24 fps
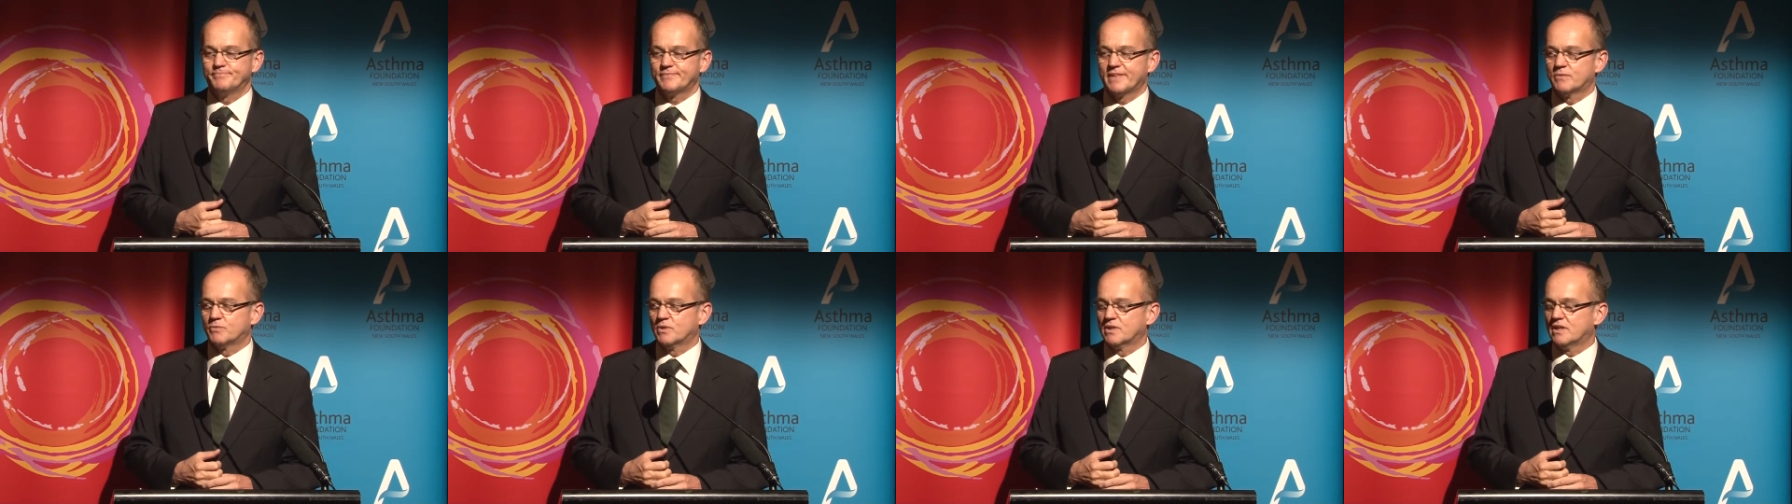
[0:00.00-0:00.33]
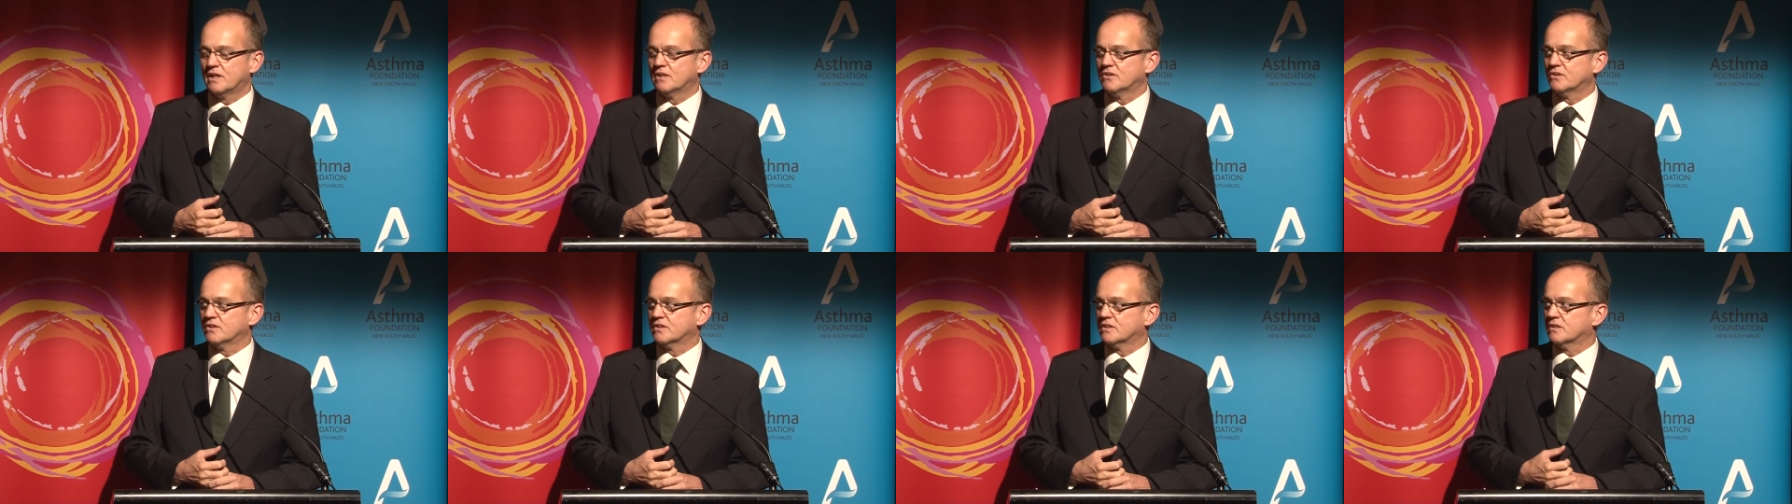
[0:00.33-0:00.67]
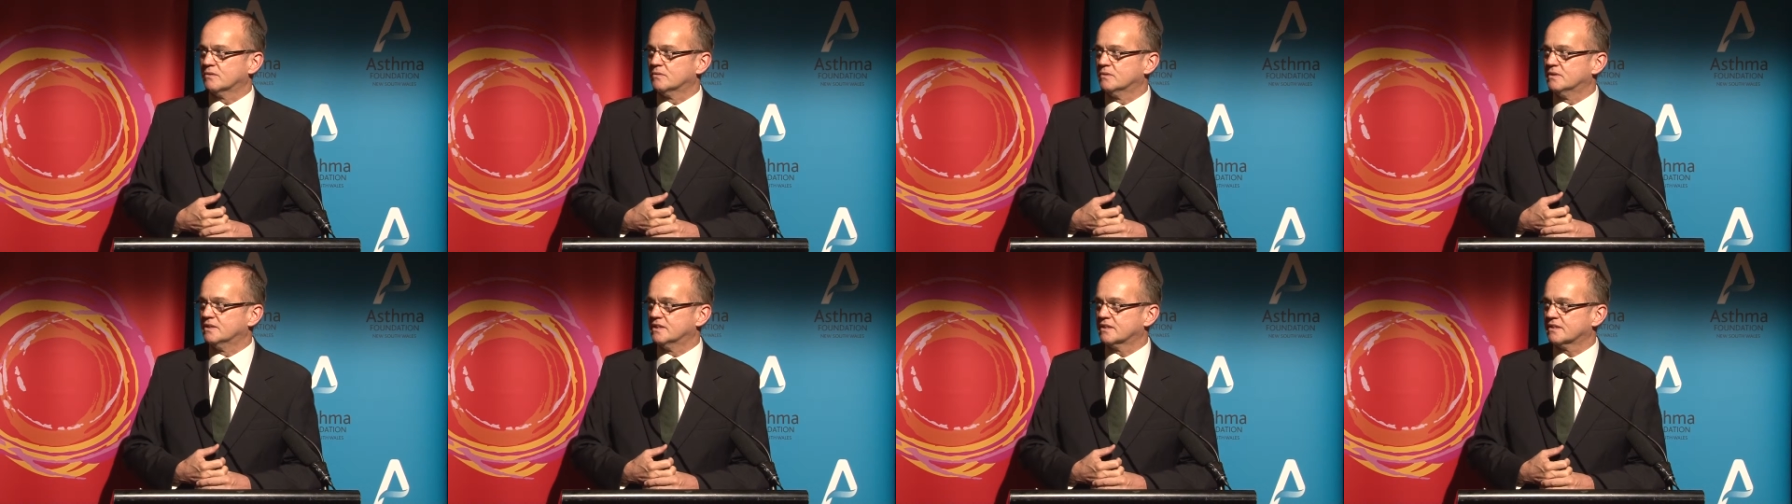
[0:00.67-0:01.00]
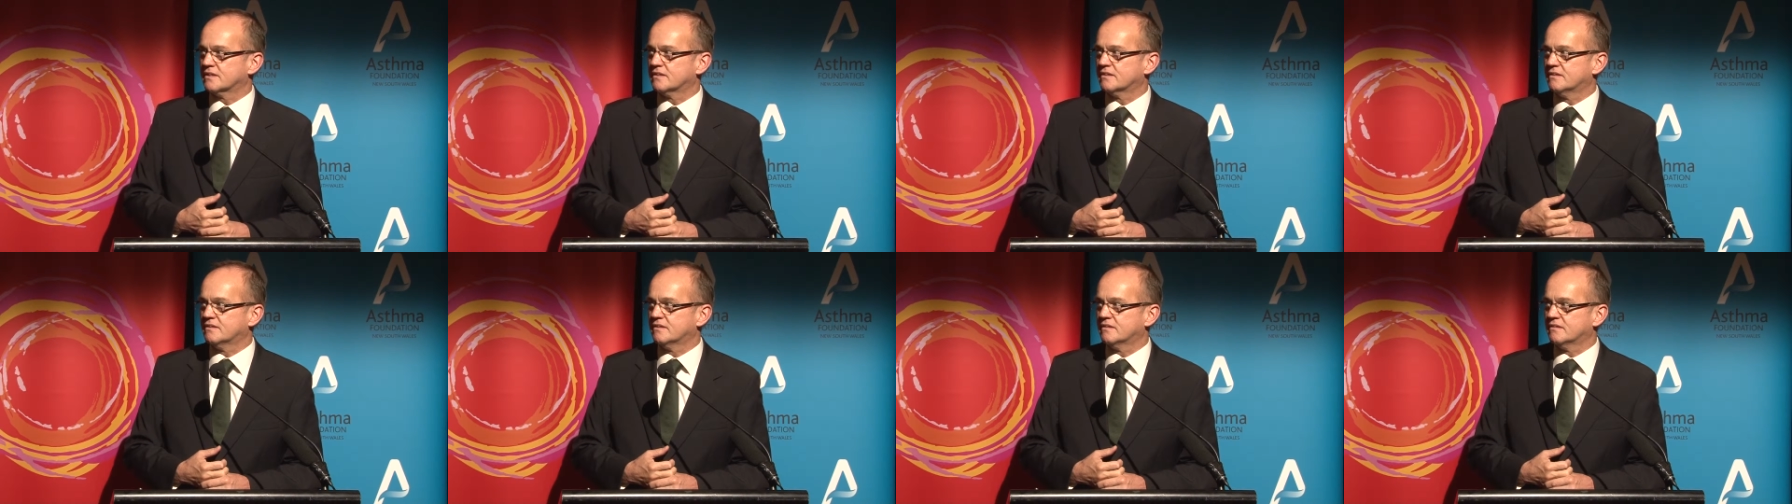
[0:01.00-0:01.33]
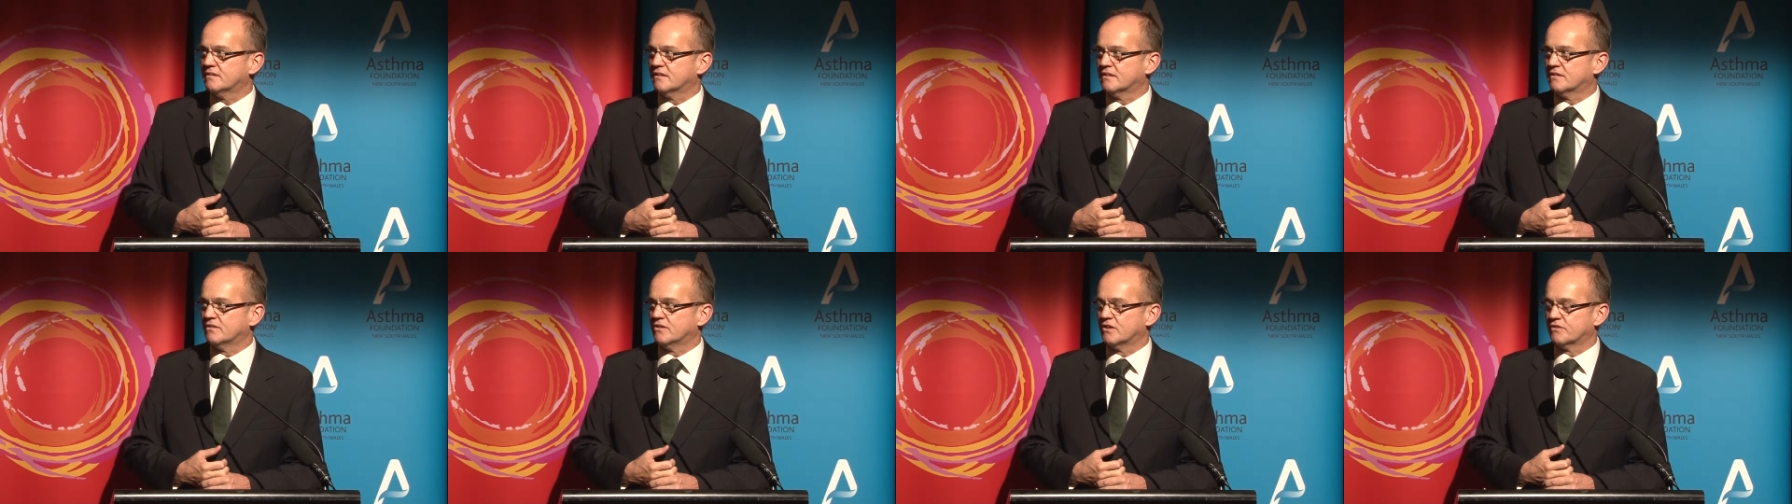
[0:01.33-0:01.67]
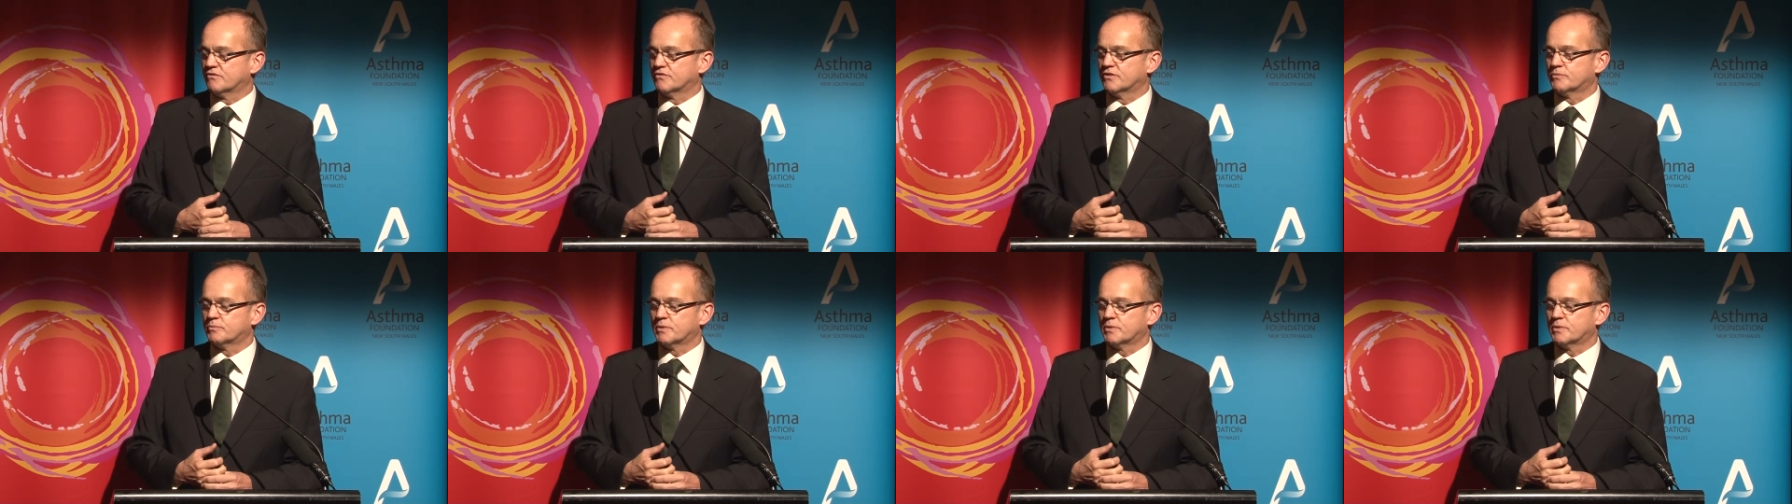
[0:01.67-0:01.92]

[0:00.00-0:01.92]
And when I look at the work that not